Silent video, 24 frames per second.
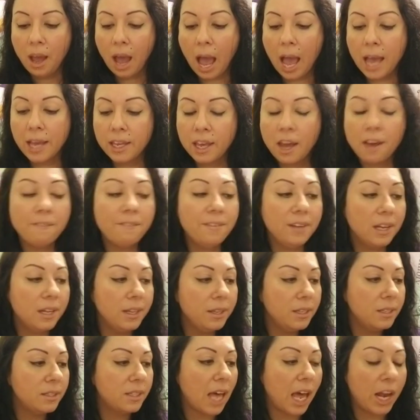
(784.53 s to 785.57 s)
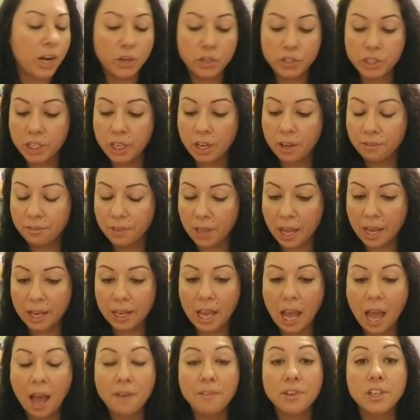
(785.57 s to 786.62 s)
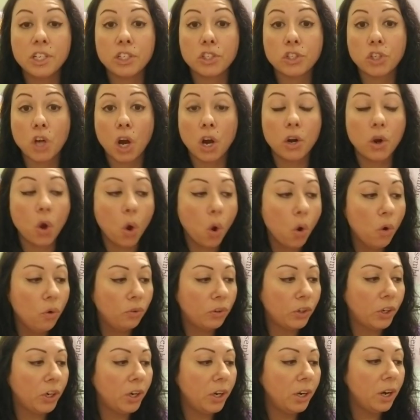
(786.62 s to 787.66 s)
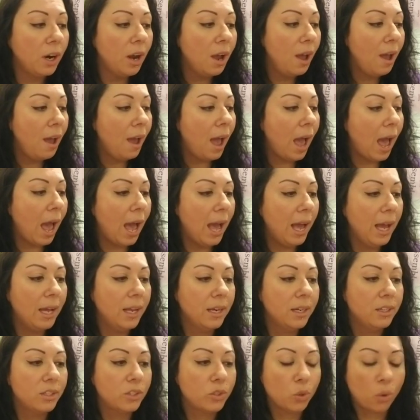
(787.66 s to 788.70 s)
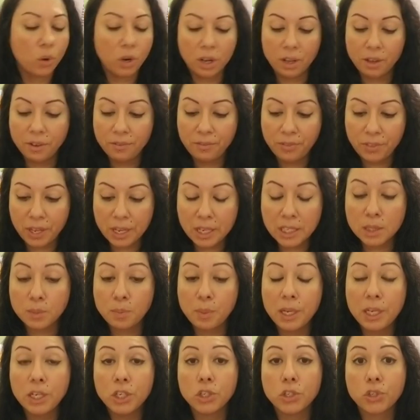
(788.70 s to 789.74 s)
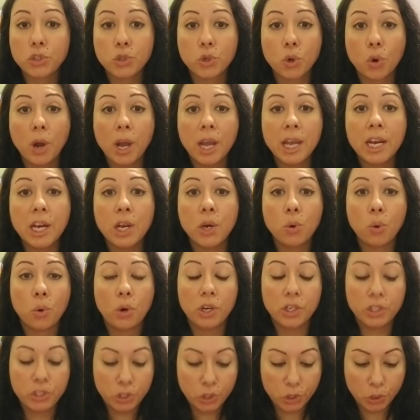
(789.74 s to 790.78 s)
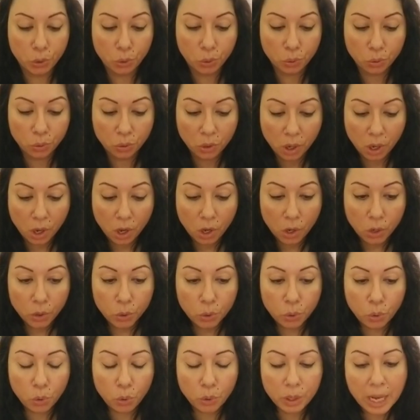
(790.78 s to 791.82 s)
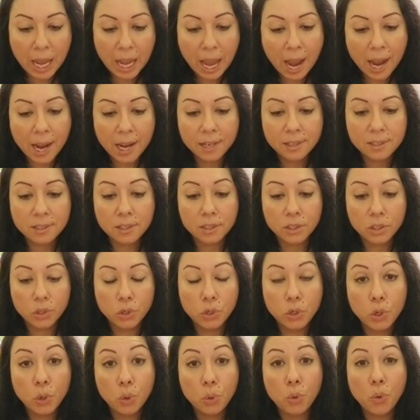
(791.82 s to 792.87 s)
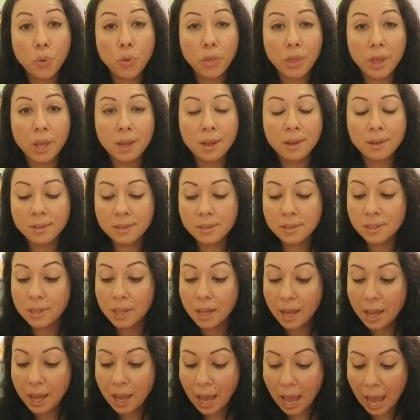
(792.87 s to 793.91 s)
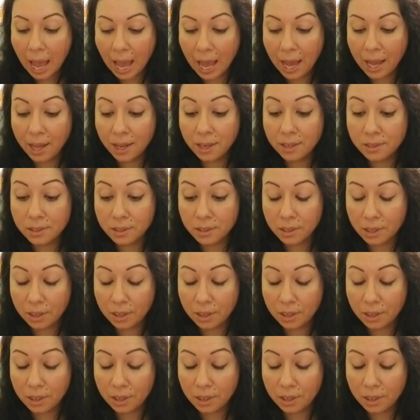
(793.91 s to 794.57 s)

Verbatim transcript: I kept feeling this energy of like having to start over and sort of things being destroyed in order to create new things. And